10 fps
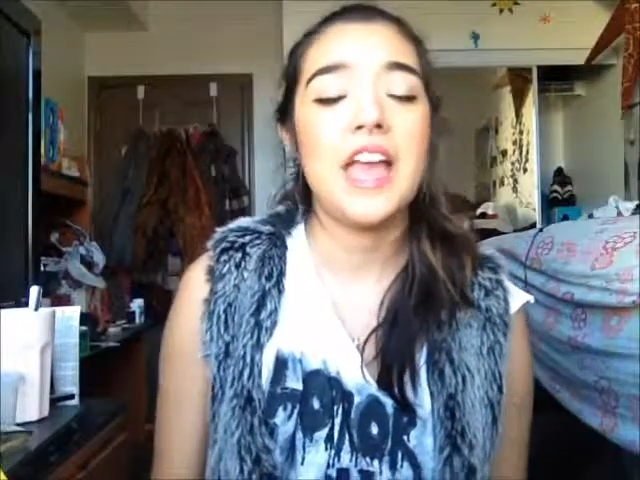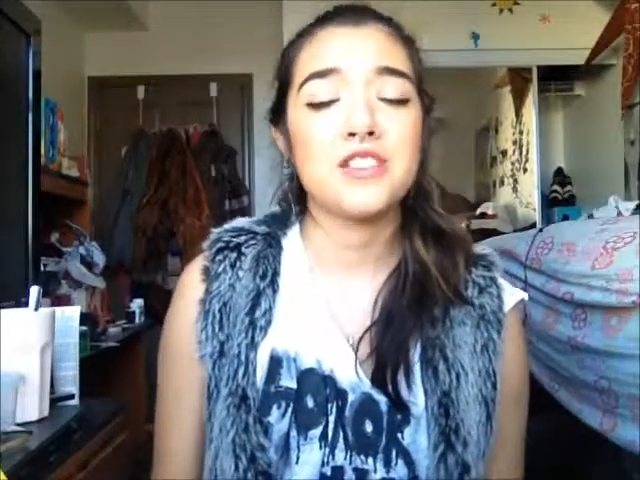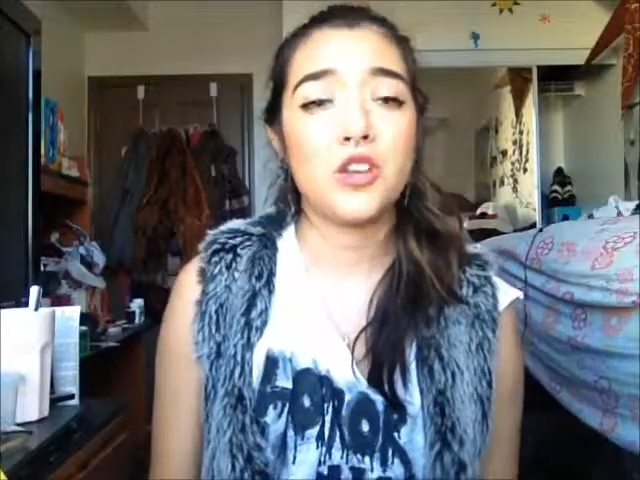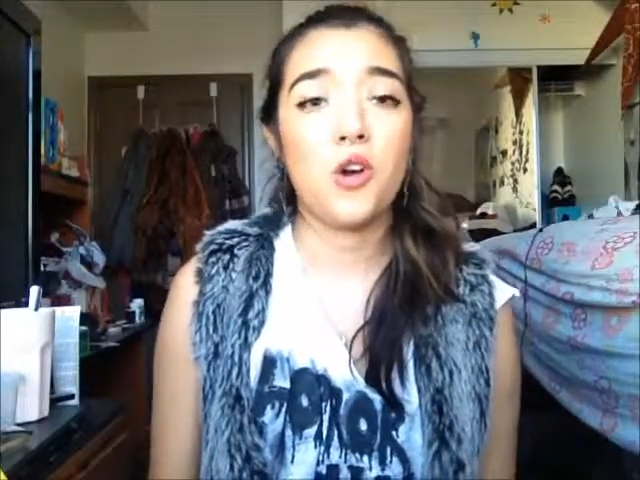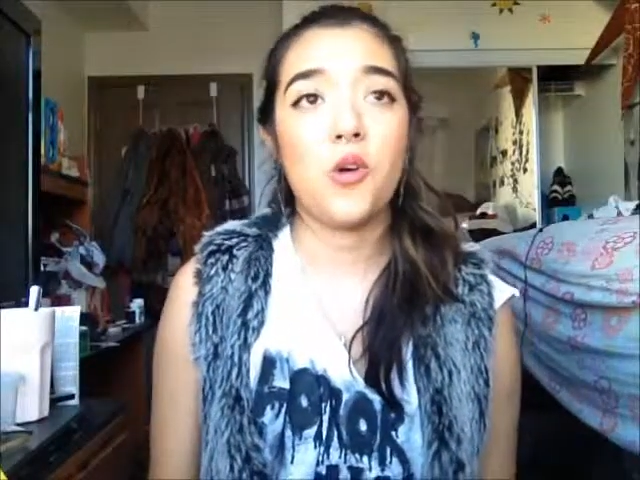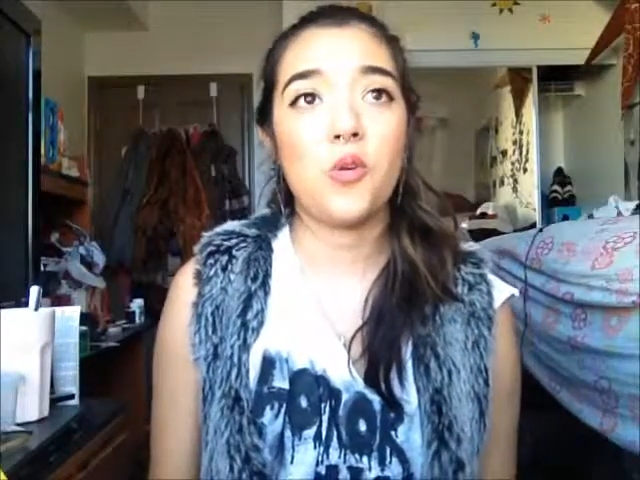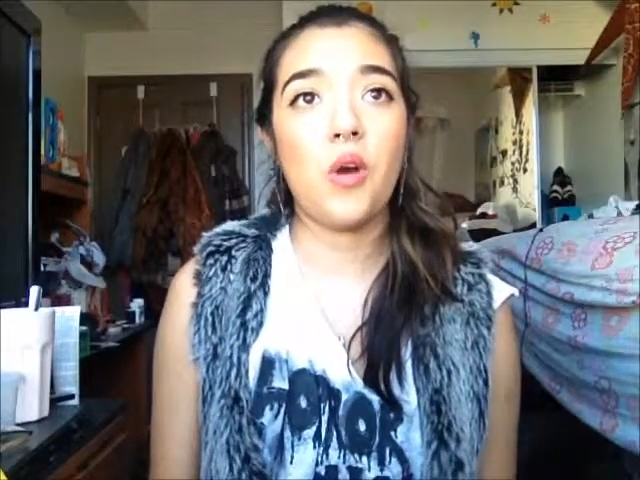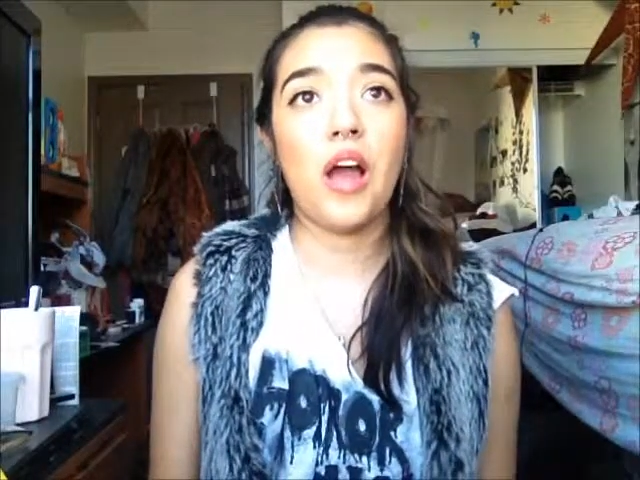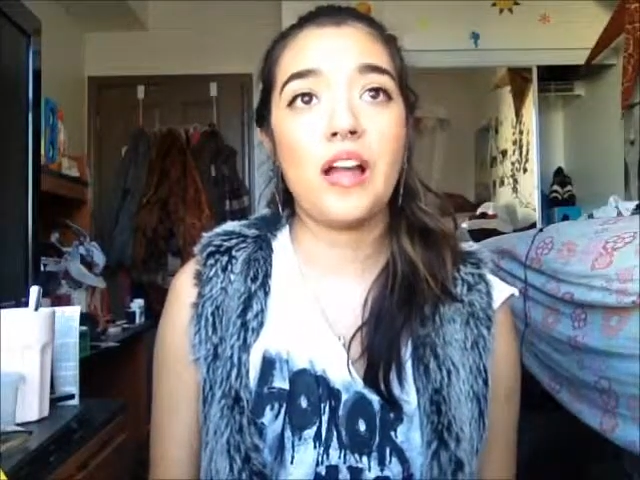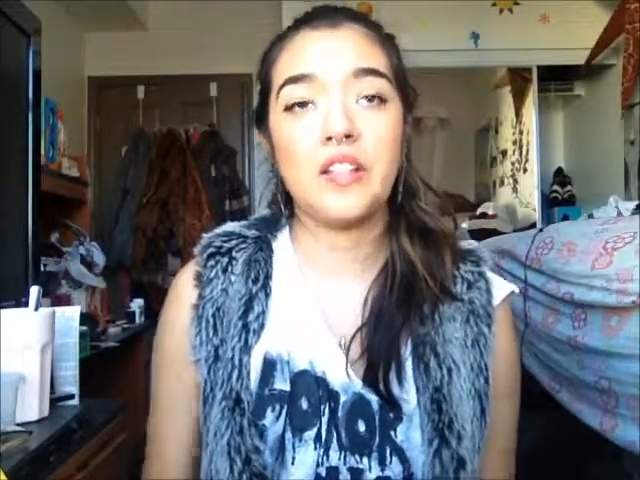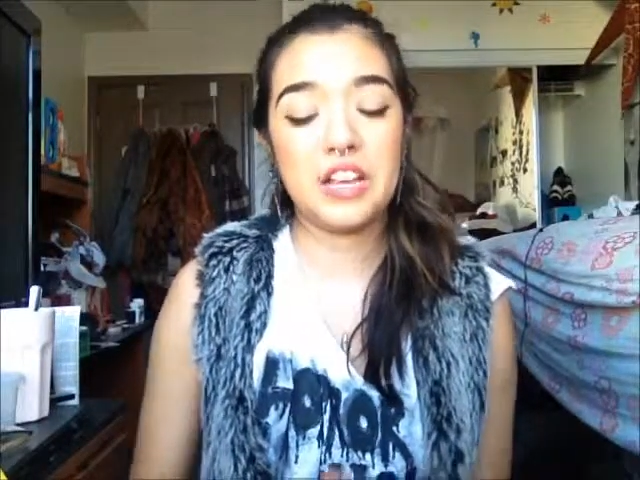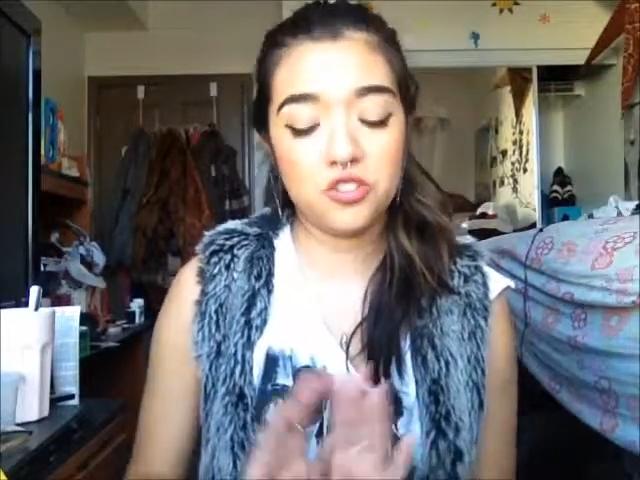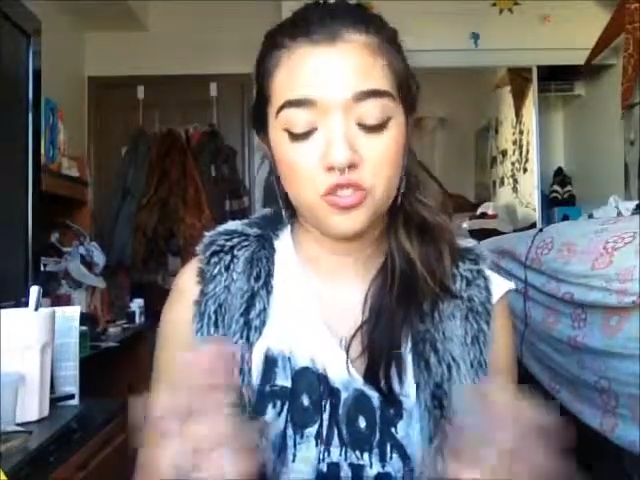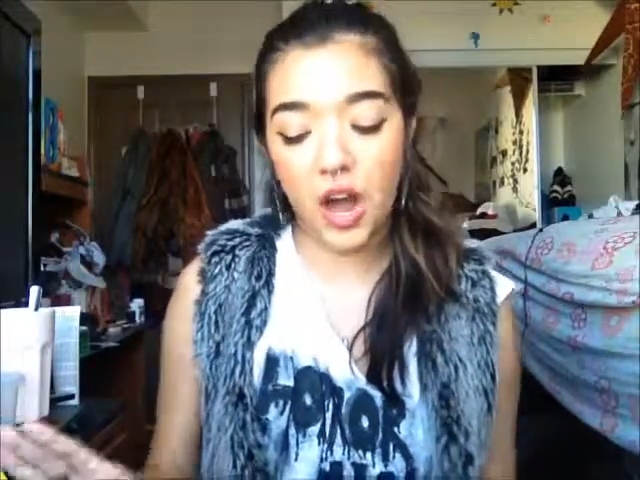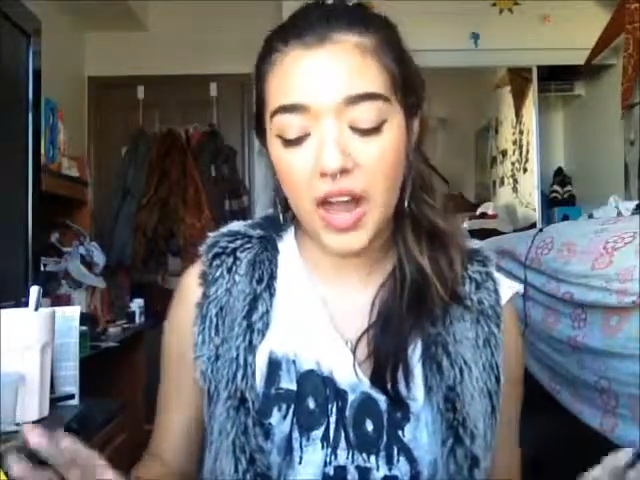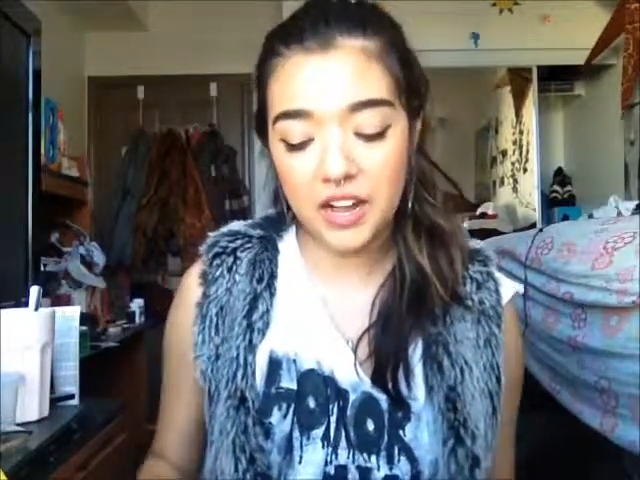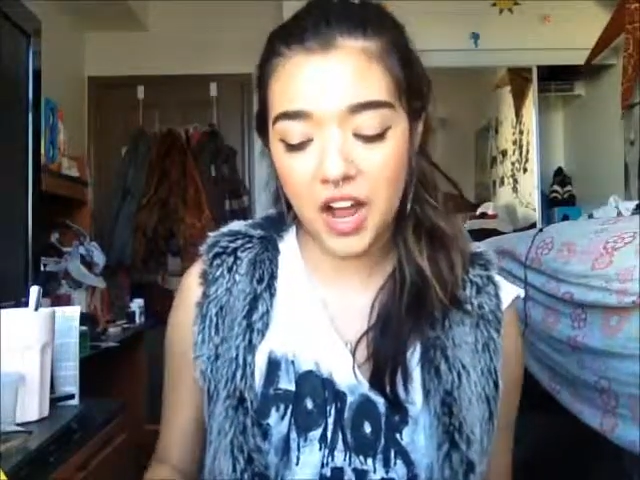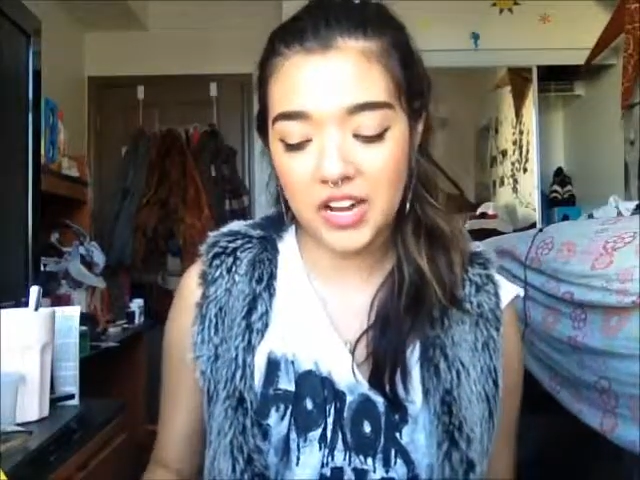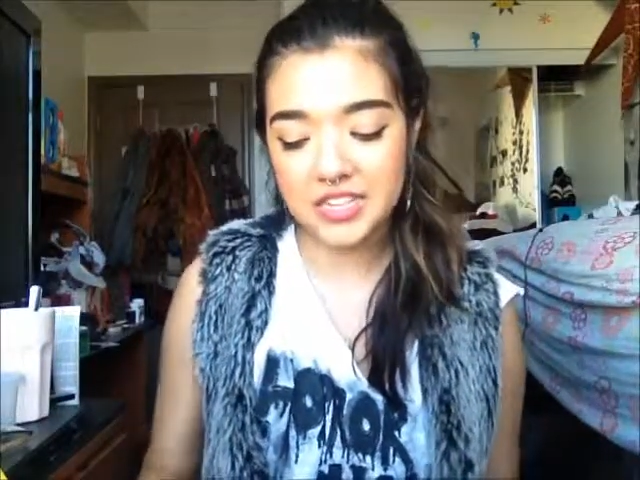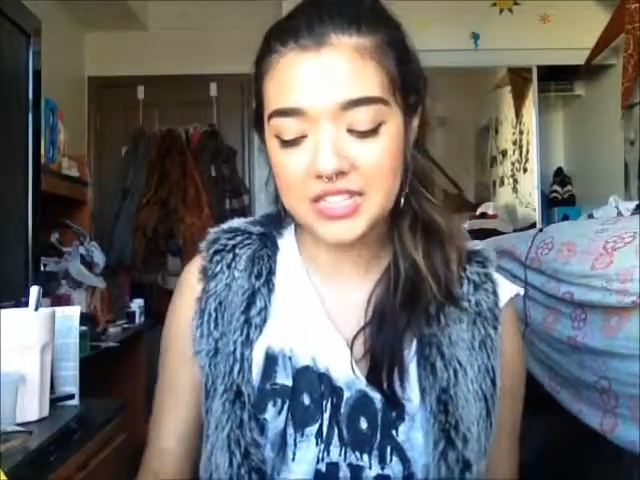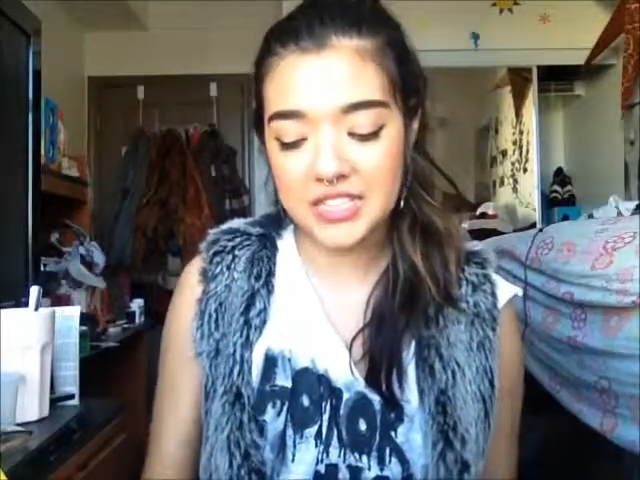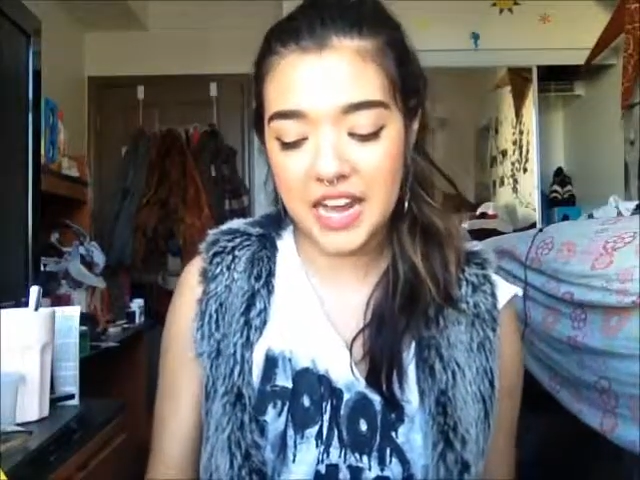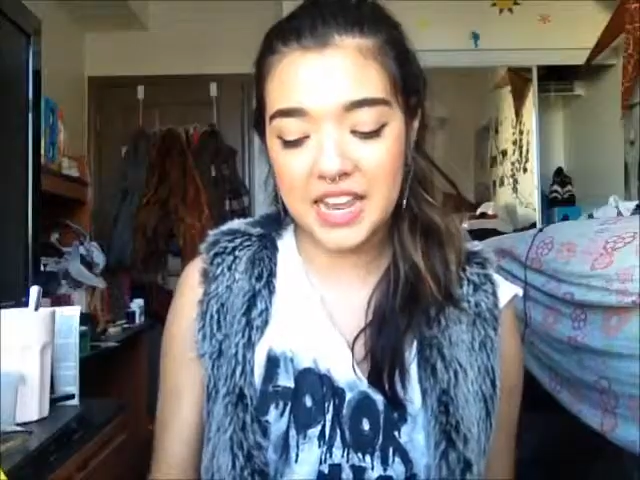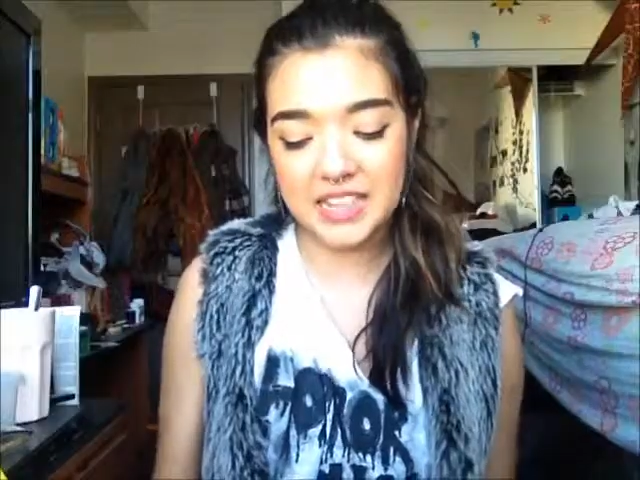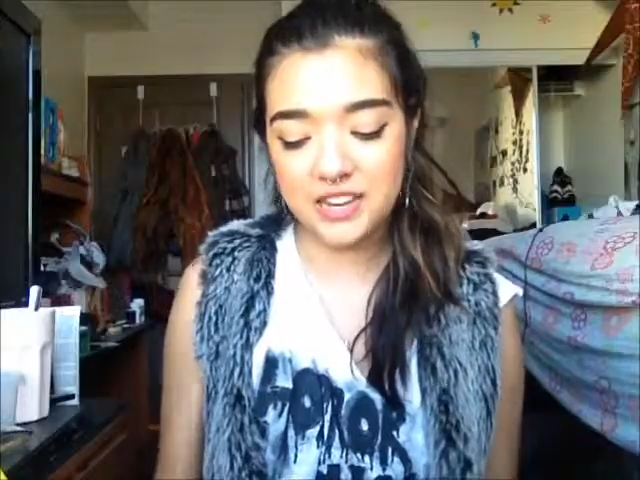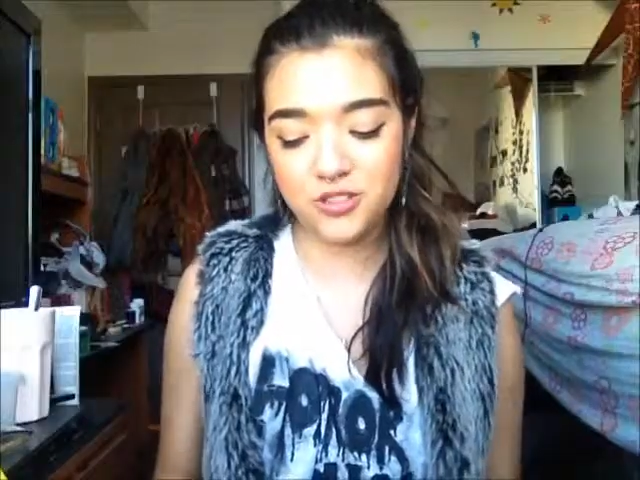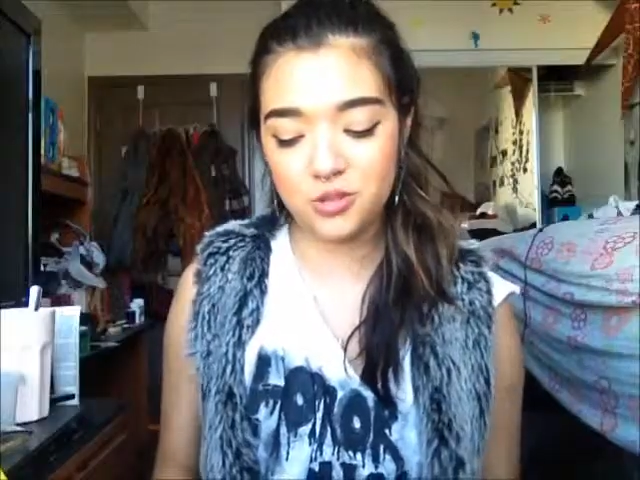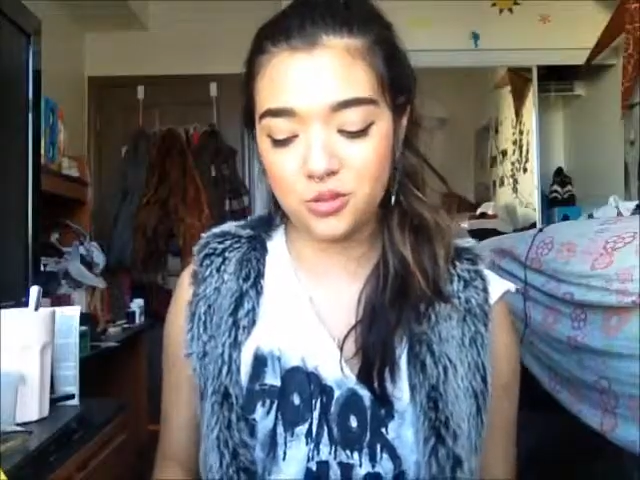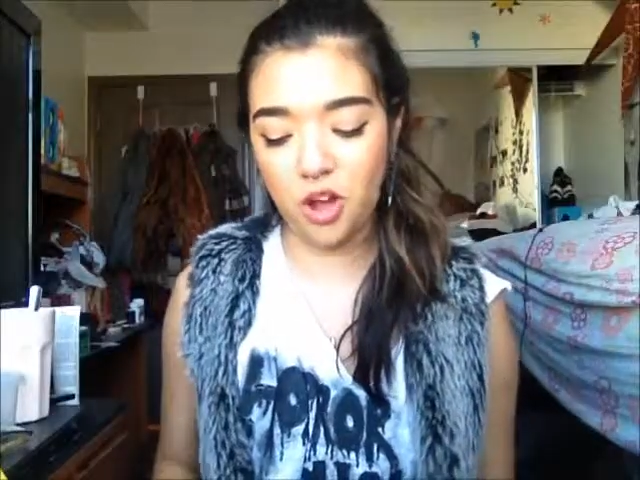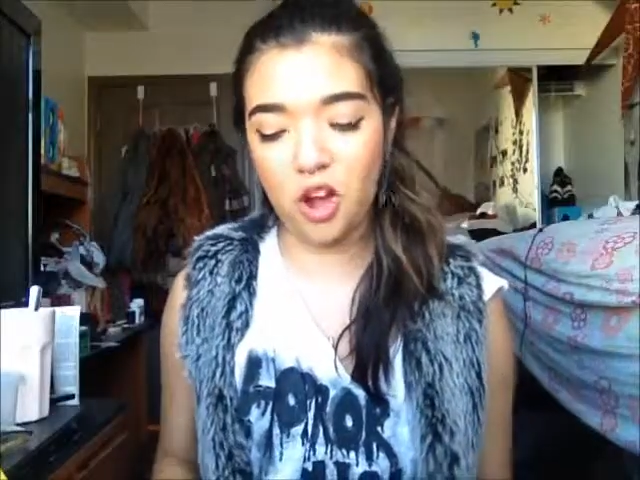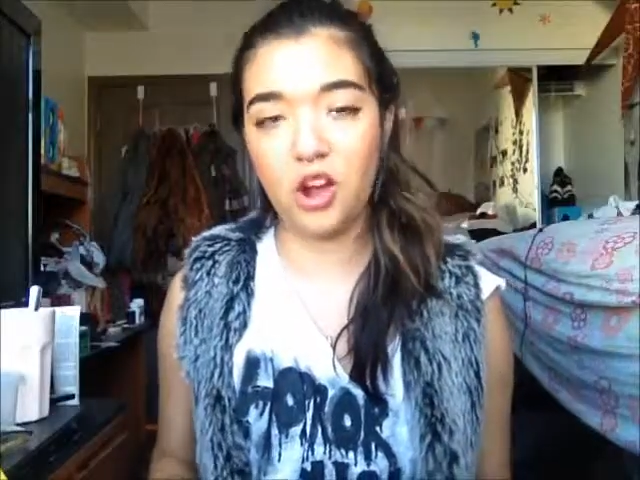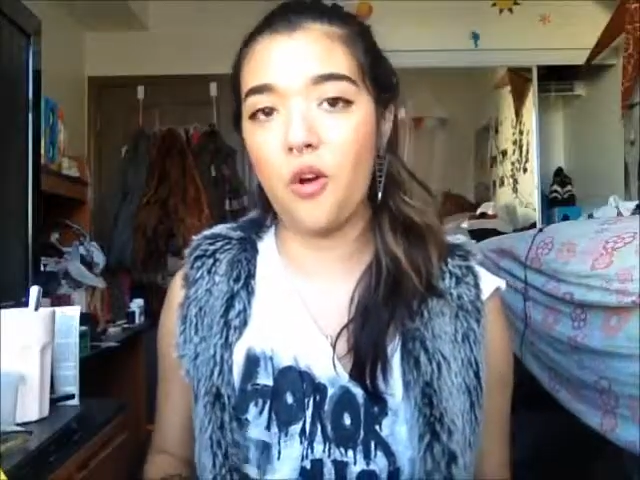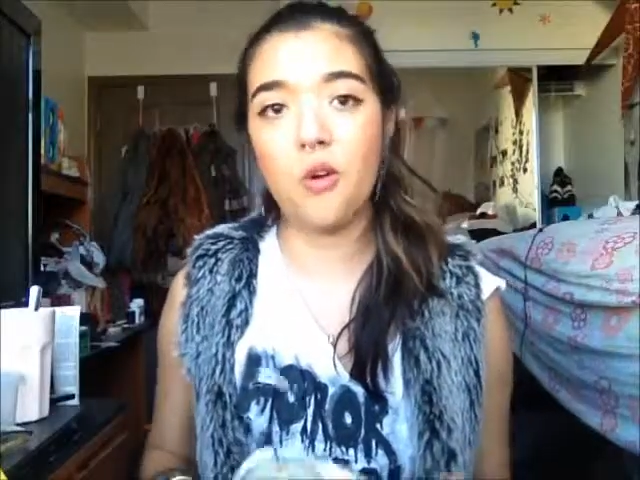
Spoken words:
so like try not to stay in there too long,